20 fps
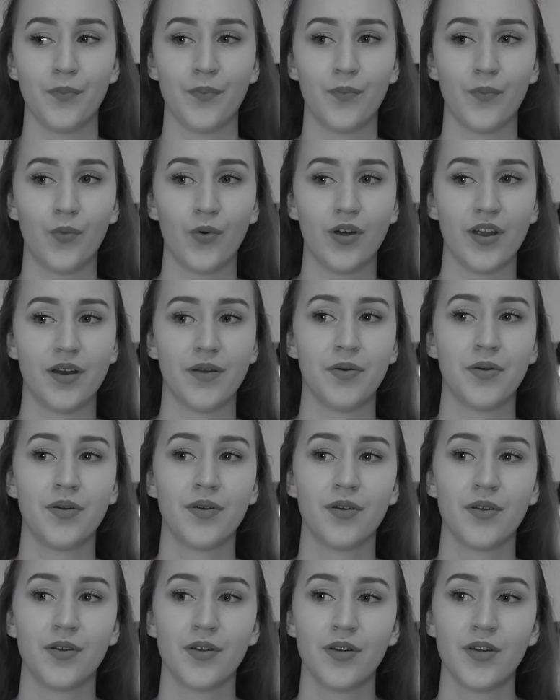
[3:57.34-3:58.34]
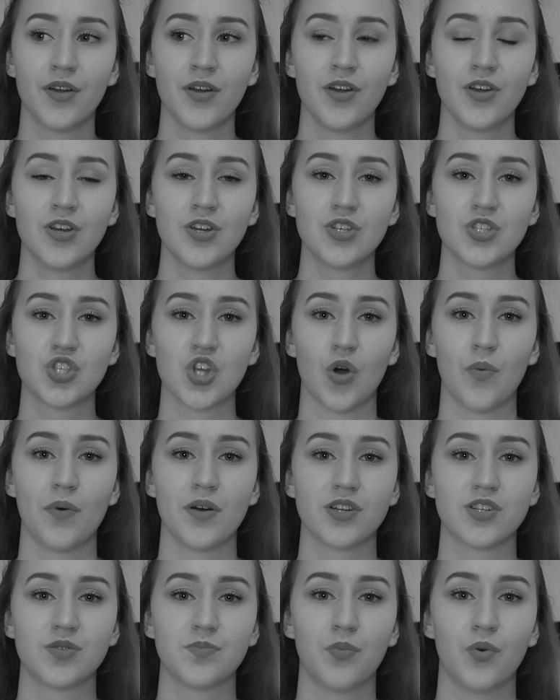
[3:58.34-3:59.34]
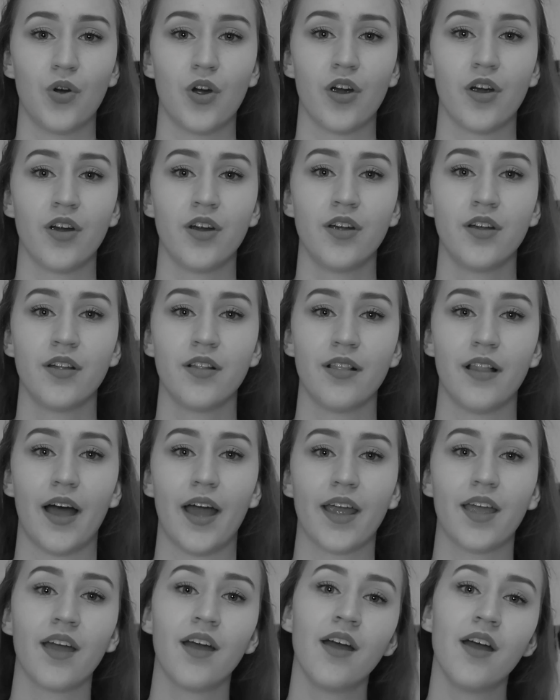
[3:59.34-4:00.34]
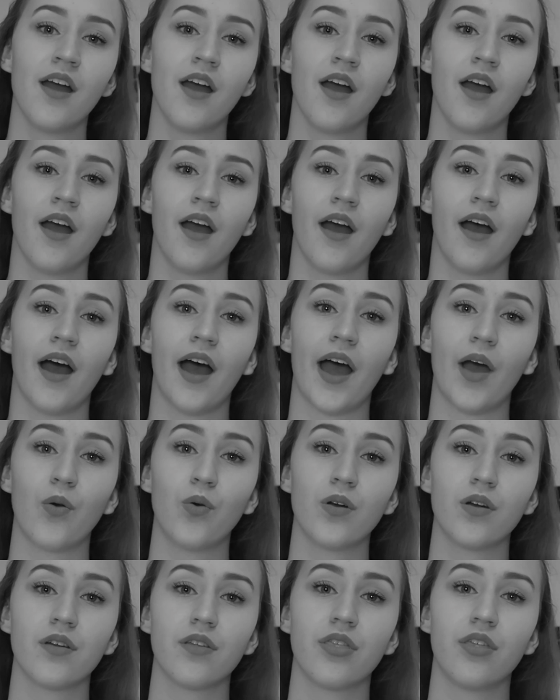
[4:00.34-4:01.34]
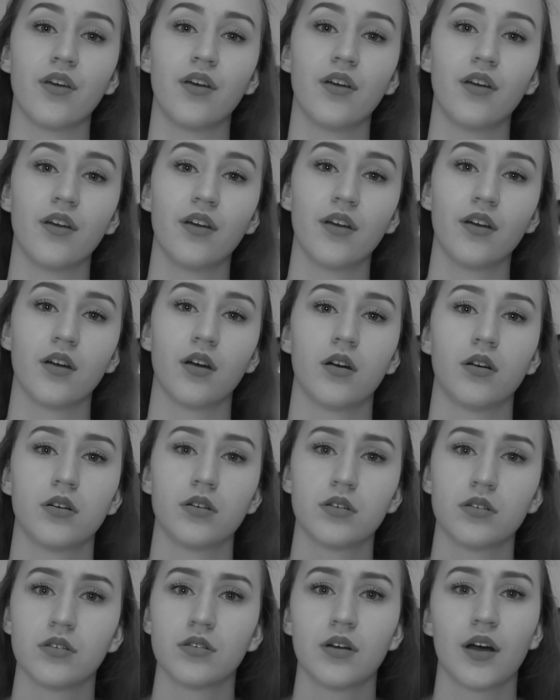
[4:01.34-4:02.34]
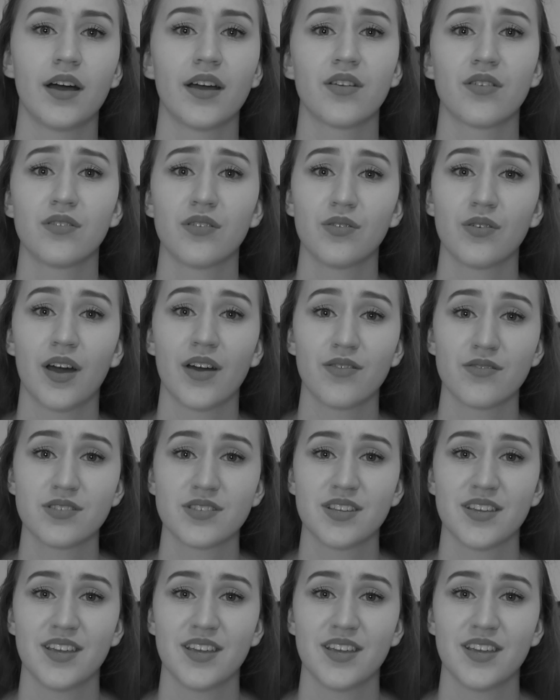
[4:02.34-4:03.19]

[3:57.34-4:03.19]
would so much more, like, I don't know how to say